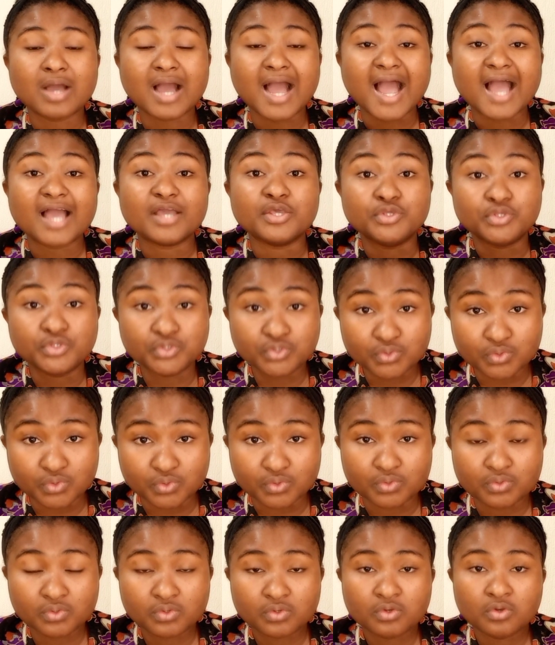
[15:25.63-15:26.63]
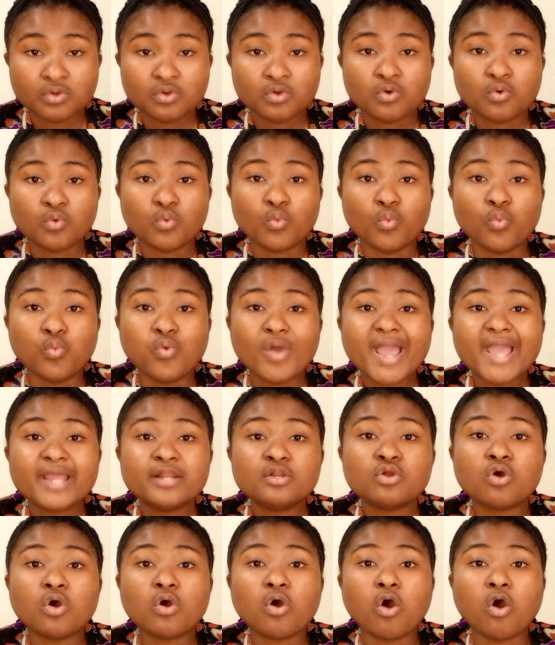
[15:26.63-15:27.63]
are you
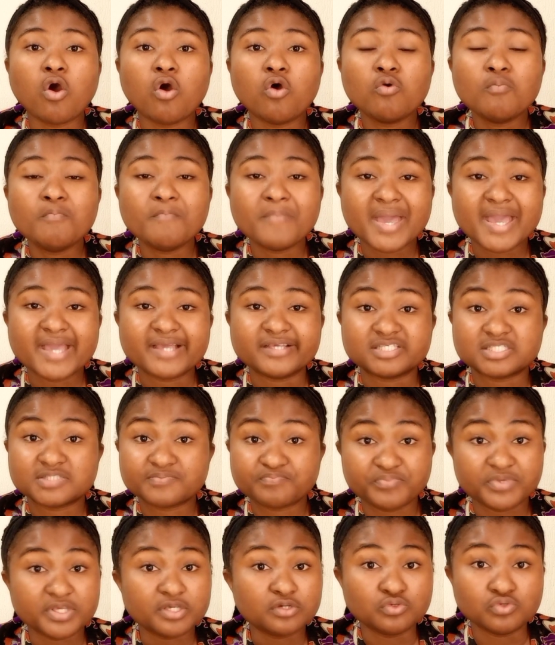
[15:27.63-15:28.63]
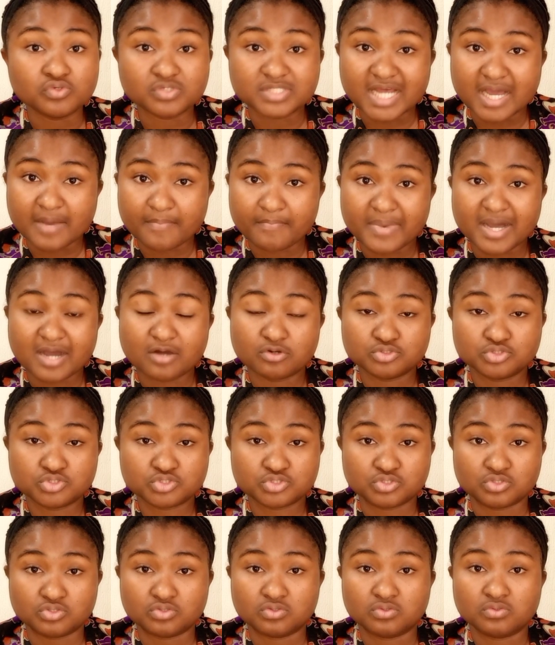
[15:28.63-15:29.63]
when all men speak good about
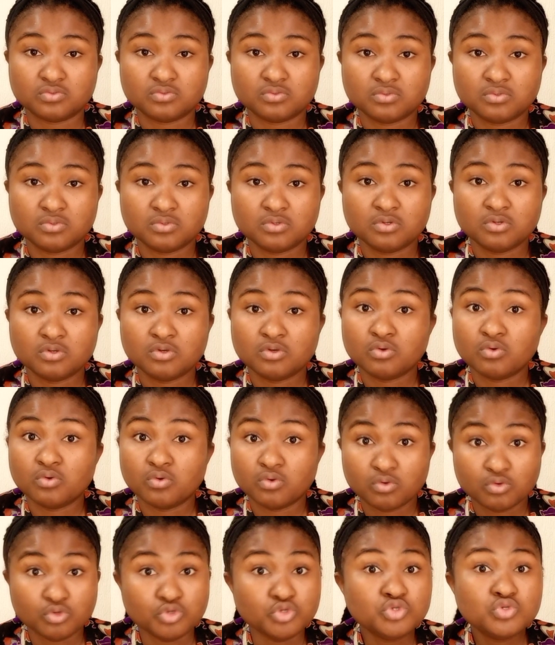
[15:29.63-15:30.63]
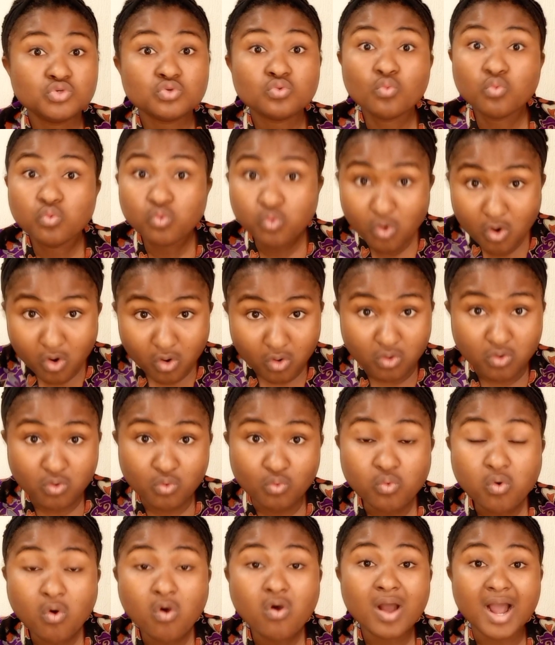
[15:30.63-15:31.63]
you?
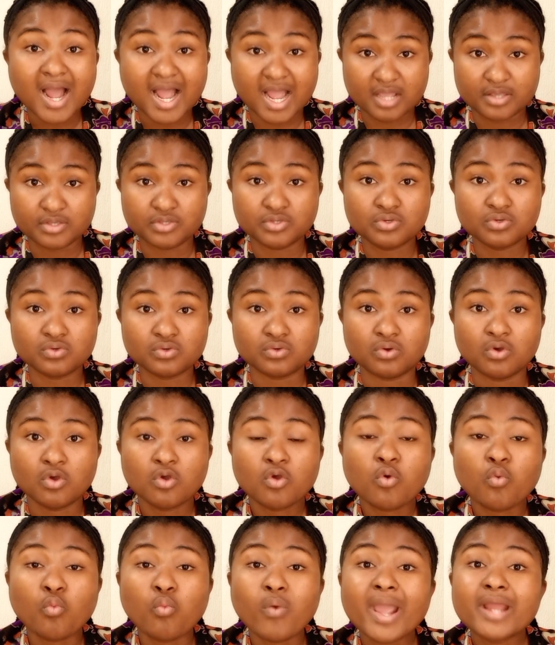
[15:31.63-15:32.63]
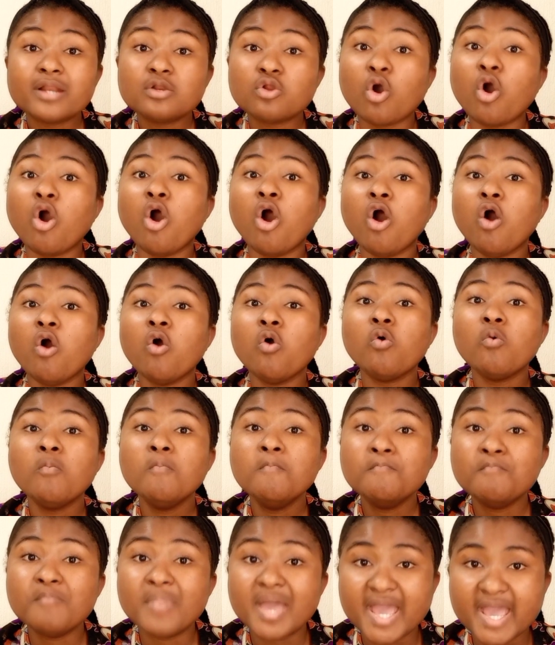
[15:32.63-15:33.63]
Who are you when all
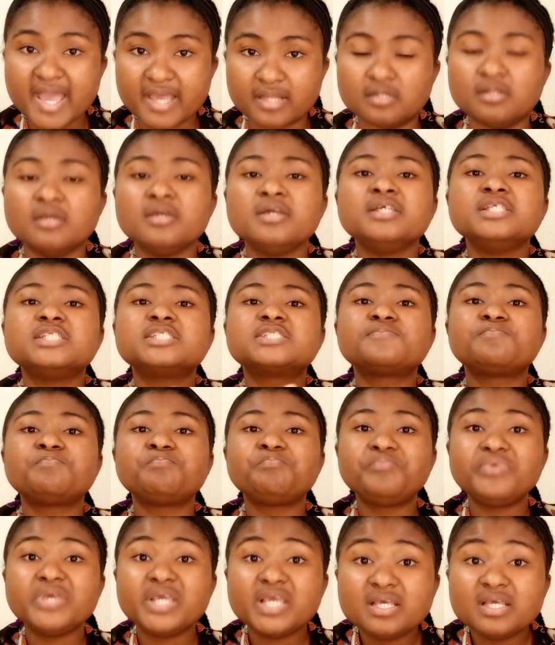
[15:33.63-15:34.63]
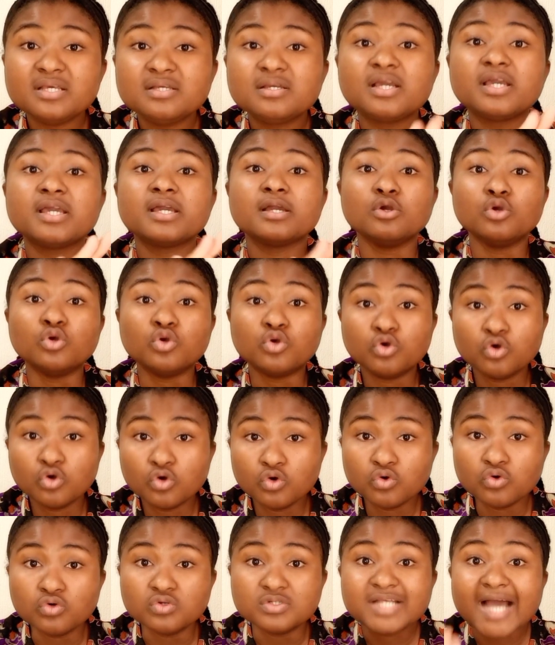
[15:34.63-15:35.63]
men speak
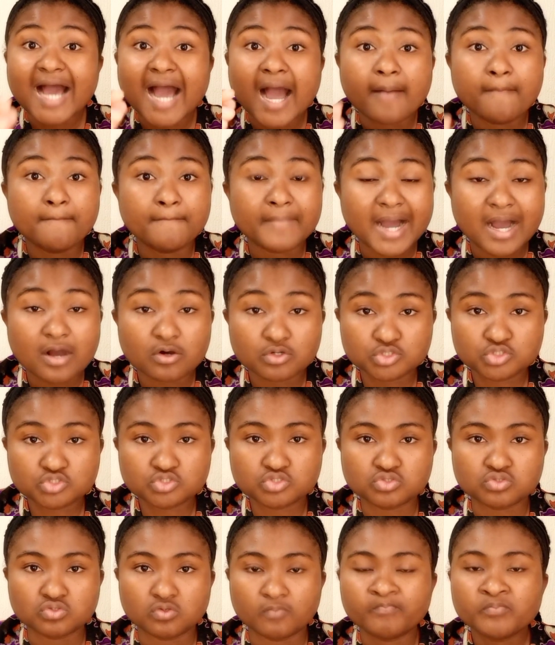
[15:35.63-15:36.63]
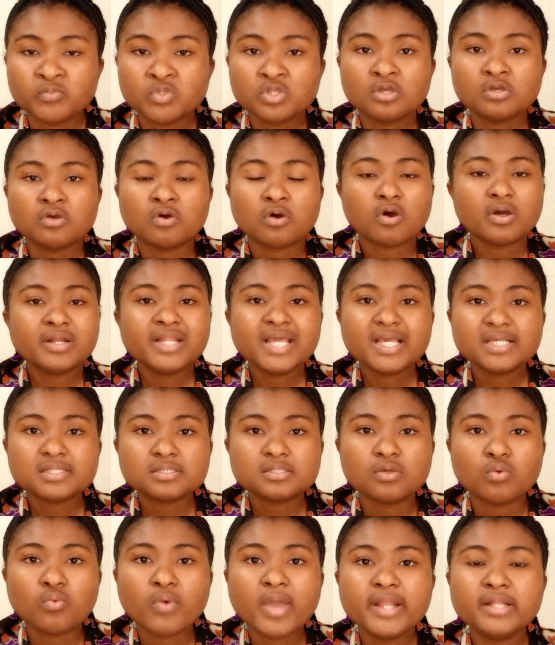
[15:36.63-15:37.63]
good about you?
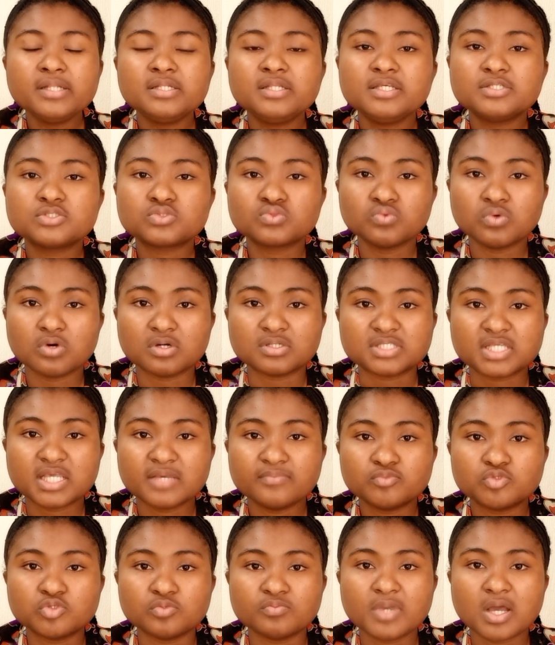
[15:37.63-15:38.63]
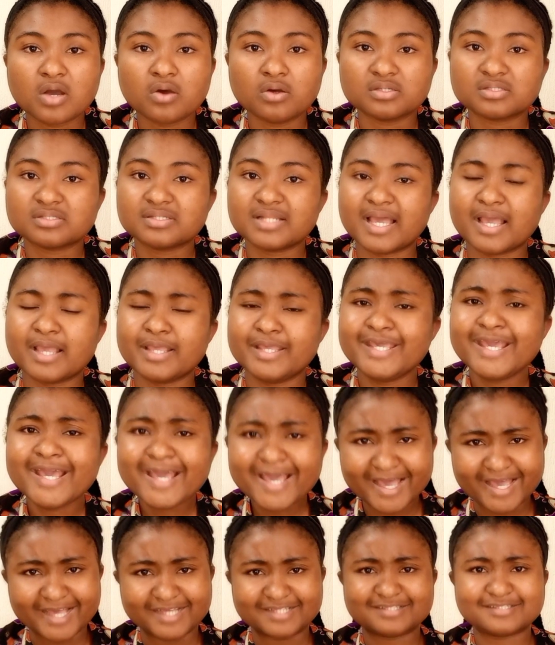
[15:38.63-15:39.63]
Honestly, when this word came to me, I was like,
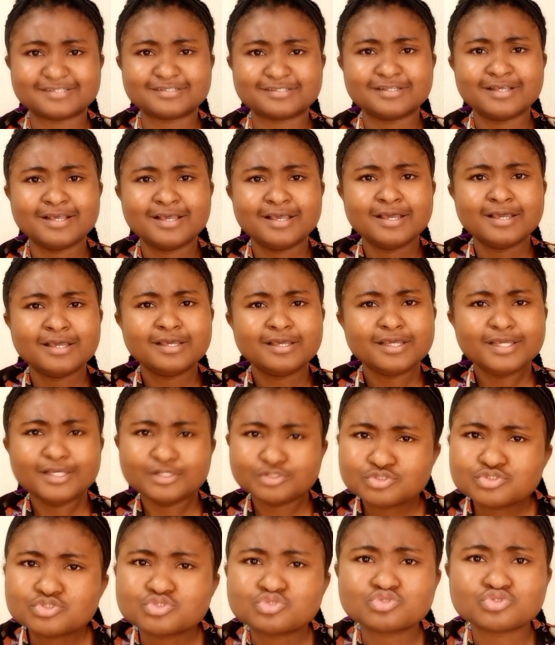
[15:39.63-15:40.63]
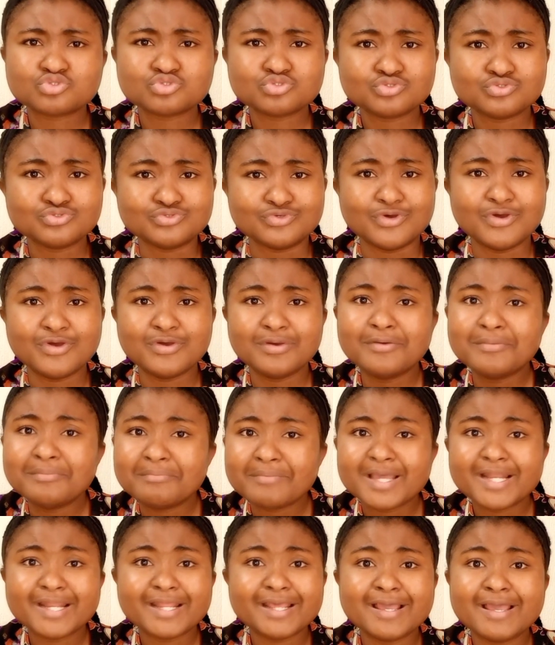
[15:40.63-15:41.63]
yes, it's true.
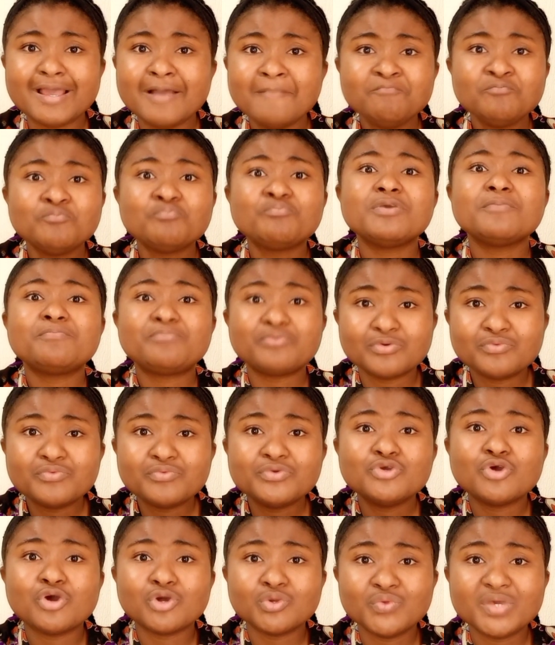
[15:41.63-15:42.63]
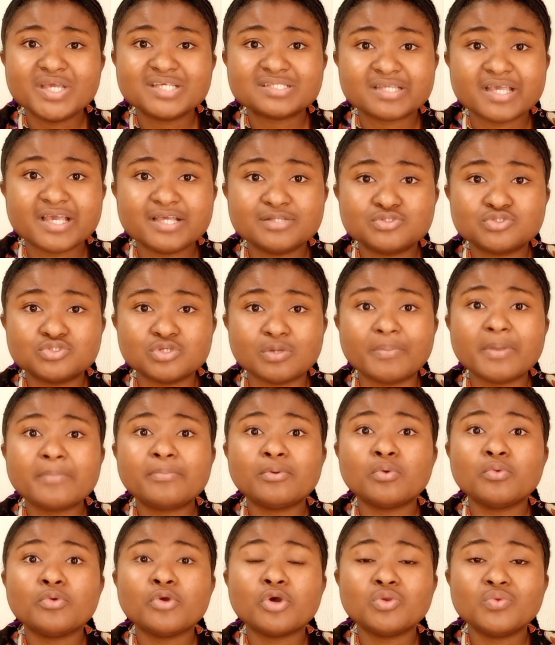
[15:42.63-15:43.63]
Many people will always hate you.
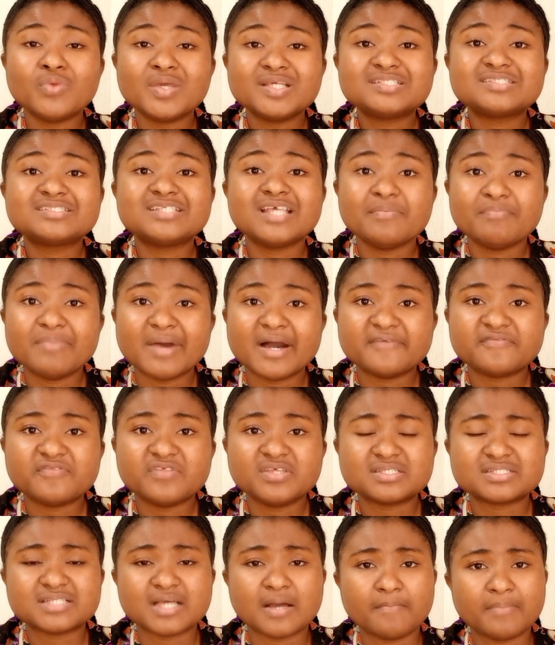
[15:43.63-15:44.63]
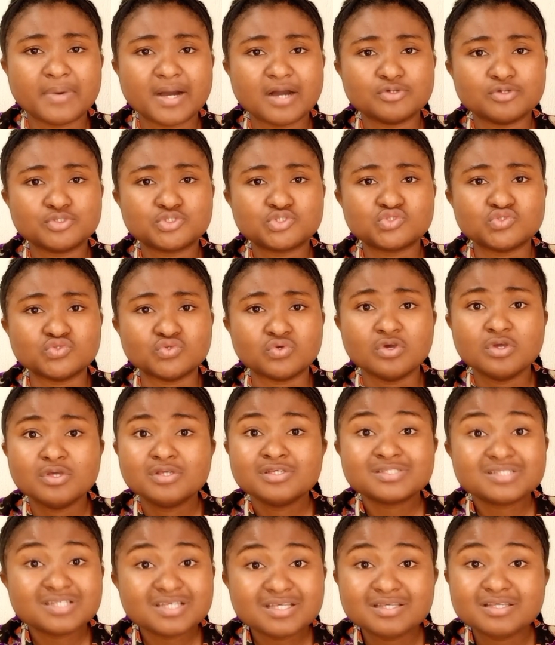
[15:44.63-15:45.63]
People will always say bad things about you.
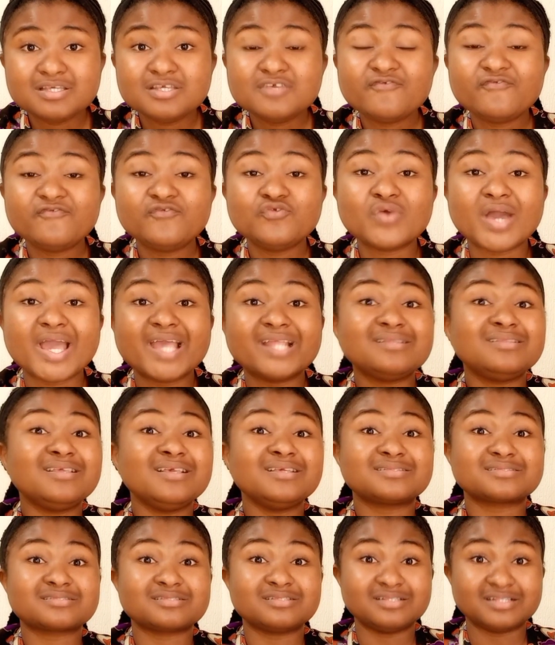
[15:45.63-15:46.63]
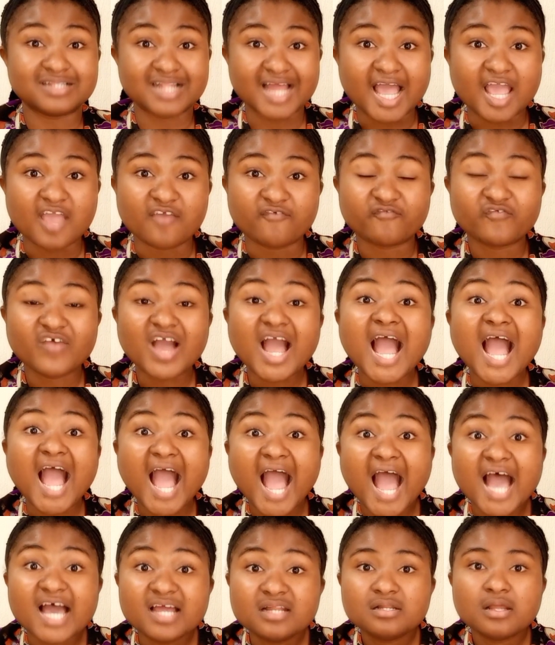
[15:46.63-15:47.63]
See, if you are in this life
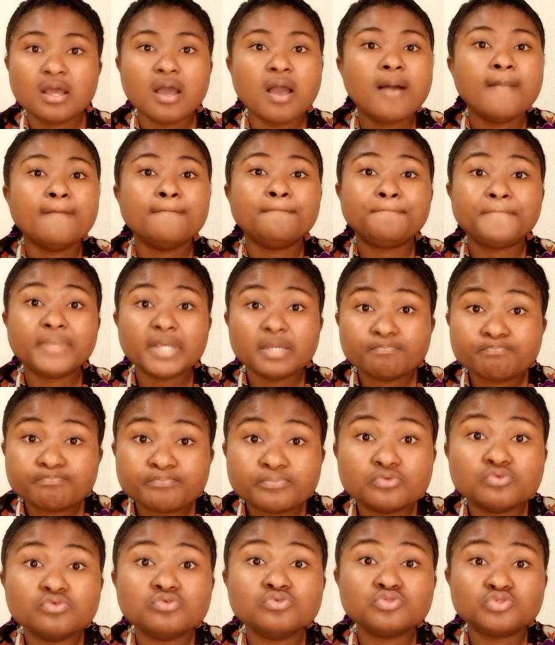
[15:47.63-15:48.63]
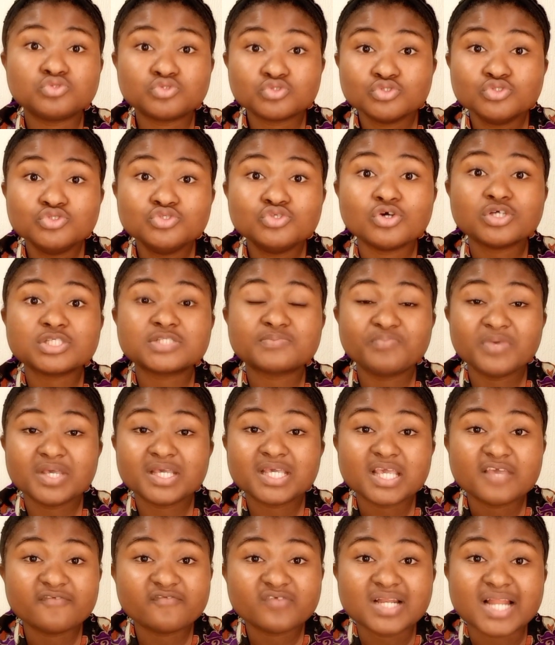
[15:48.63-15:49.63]
and people do not
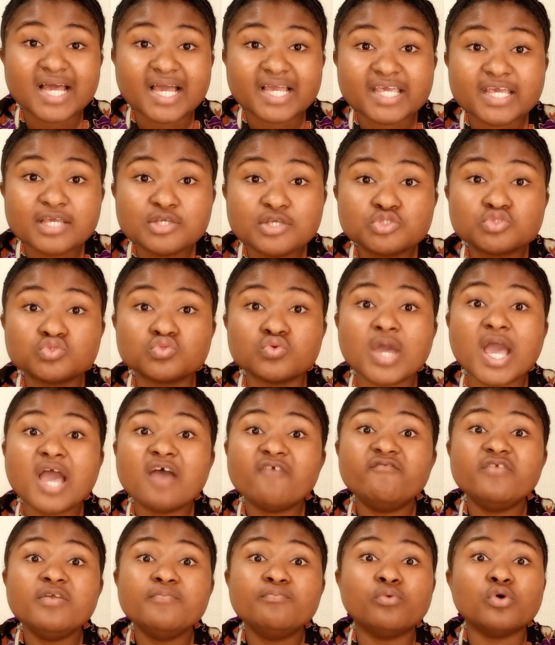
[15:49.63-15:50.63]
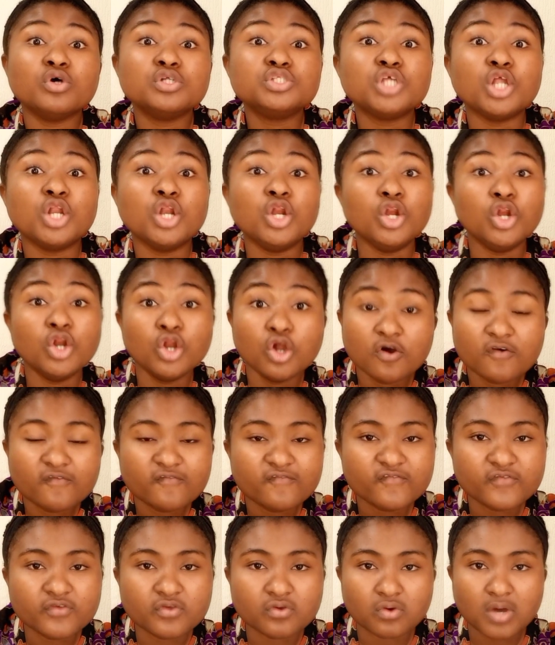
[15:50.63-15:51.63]
speak evil against you, everybody
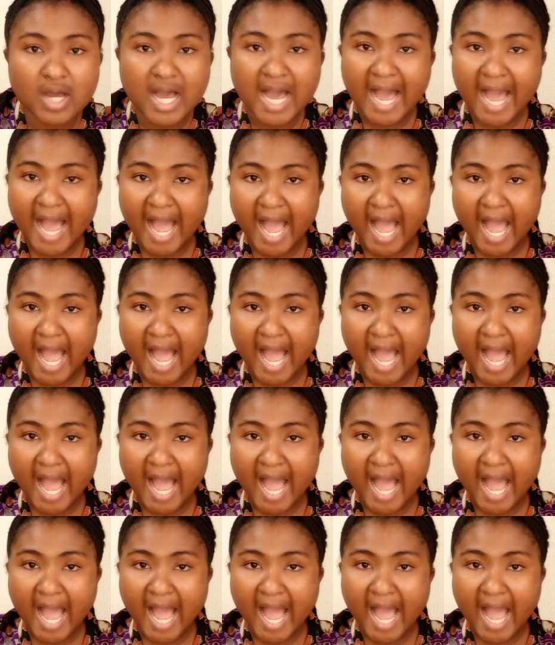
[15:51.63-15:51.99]
love you.